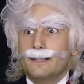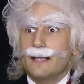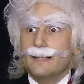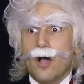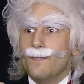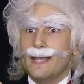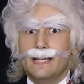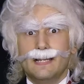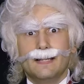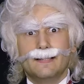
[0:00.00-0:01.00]
as how many
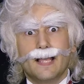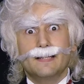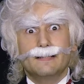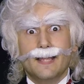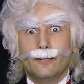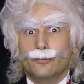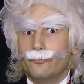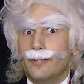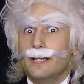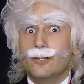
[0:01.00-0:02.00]
licks does it take to
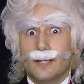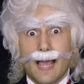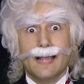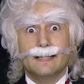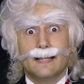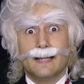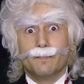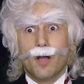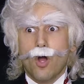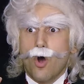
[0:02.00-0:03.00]
finish an ice
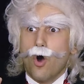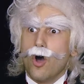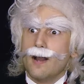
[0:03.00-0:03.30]
cream, or